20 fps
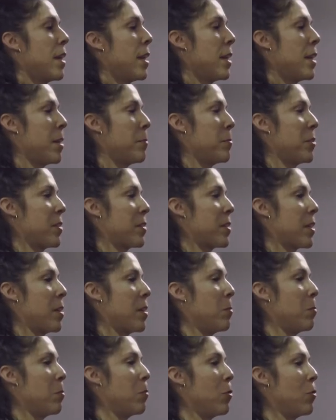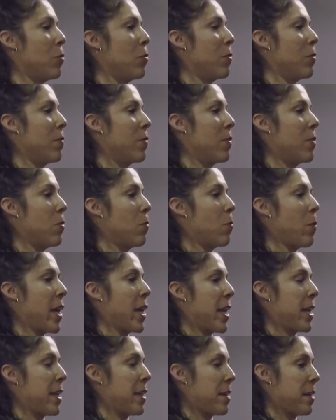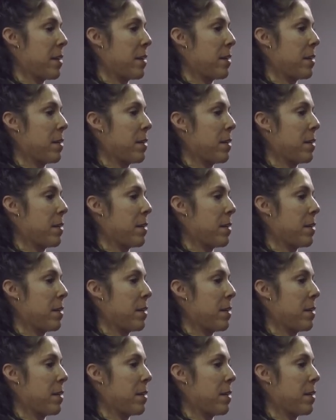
and I'm just gonna move the weight